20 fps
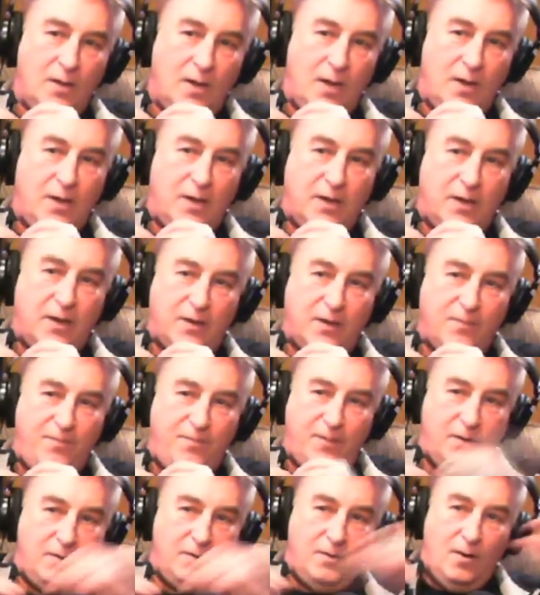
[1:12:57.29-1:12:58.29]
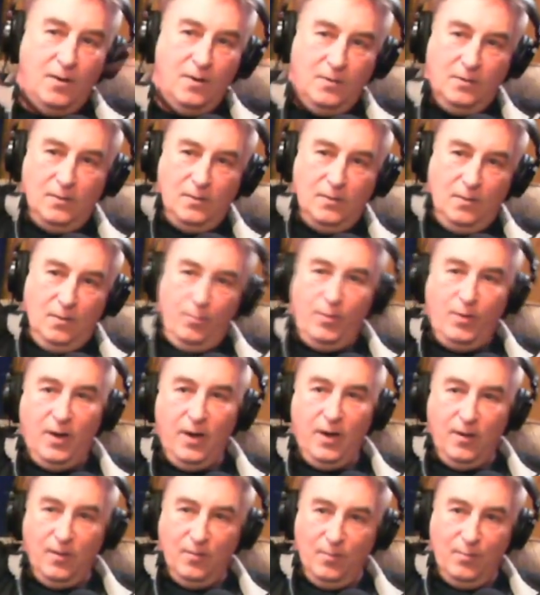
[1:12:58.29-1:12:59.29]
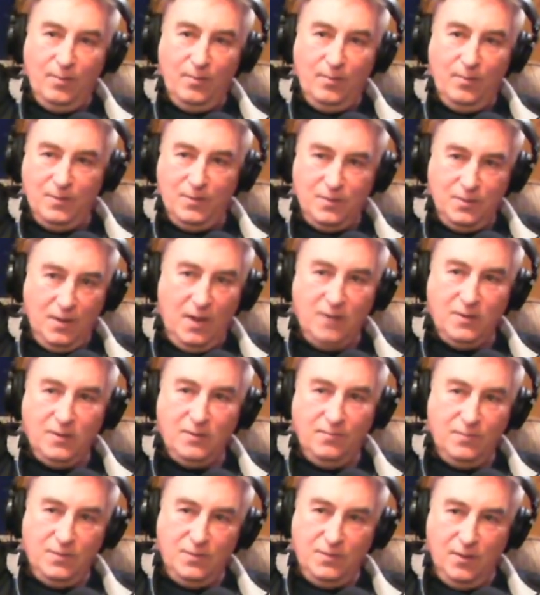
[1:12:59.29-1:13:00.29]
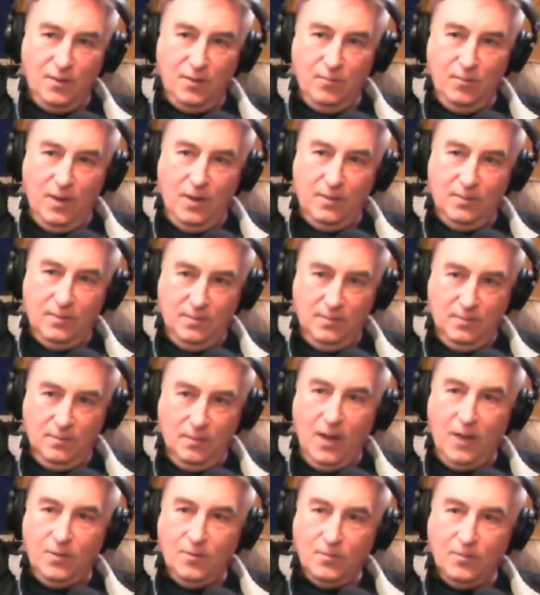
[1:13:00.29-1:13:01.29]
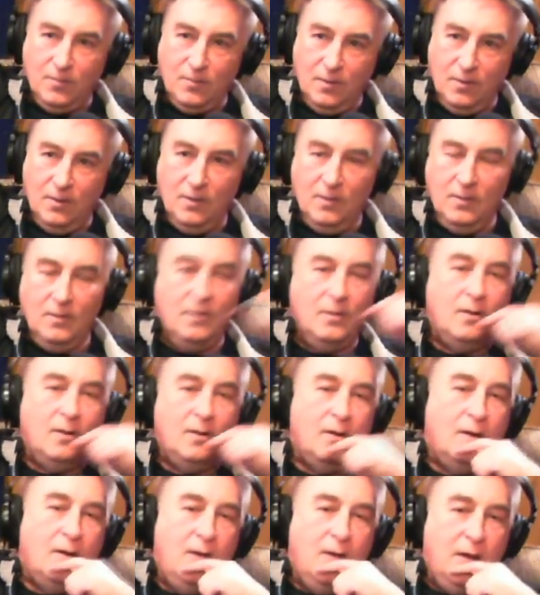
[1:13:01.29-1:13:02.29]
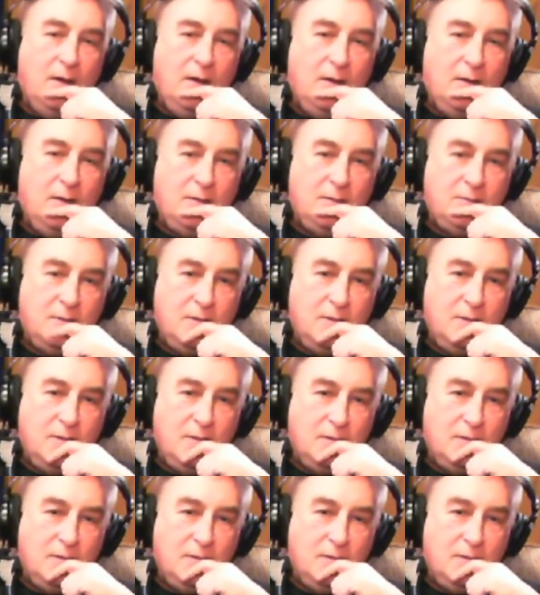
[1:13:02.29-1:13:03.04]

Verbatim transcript: and they can fit it on a little player about the size of a cigarette lighter. And uh,